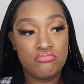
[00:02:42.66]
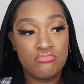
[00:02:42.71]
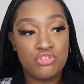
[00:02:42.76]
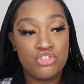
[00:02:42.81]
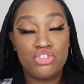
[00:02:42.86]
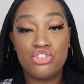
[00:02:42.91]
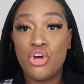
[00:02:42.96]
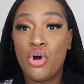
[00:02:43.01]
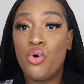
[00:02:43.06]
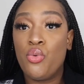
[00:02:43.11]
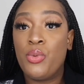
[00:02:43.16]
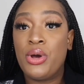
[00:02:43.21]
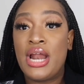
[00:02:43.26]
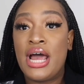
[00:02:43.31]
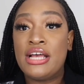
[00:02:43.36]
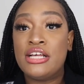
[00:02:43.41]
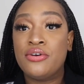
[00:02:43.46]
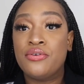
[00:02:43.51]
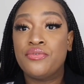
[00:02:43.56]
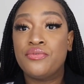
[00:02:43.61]
So when
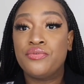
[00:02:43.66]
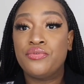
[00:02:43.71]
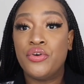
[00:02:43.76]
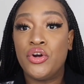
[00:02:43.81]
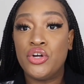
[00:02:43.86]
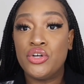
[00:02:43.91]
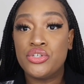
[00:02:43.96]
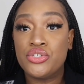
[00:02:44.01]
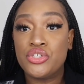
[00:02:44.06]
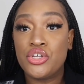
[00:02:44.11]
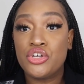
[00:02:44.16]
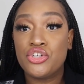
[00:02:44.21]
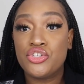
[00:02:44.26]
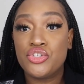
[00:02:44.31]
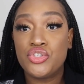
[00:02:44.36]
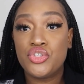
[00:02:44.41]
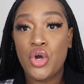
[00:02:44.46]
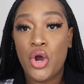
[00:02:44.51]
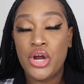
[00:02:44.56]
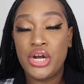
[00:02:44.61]
I first
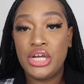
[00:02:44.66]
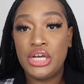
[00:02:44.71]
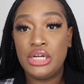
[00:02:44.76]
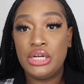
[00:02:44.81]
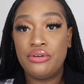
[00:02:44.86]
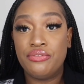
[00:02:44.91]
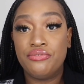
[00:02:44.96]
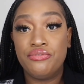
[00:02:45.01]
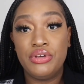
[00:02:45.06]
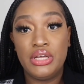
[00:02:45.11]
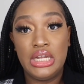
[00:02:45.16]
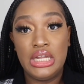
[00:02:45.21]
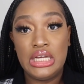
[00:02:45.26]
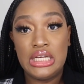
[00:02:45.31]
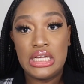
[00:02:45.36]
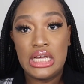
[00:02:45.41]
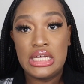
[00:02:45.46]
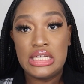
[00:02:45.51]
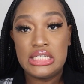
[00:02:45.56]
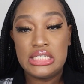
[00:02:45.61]
started
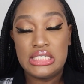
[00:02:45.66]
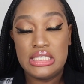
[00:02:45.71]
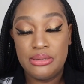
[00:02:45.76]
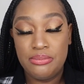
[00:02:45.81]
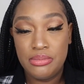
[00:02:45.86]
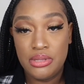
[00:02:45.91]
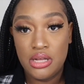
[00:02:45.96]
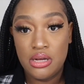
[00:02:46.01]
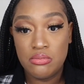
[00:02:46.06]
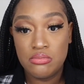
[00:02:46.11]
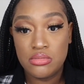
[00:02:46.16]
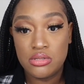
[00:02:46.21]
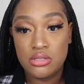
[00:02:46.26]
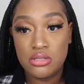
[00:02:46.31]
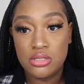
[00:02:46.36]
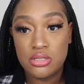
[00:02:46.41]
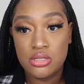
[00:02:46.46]
feeling symptoms,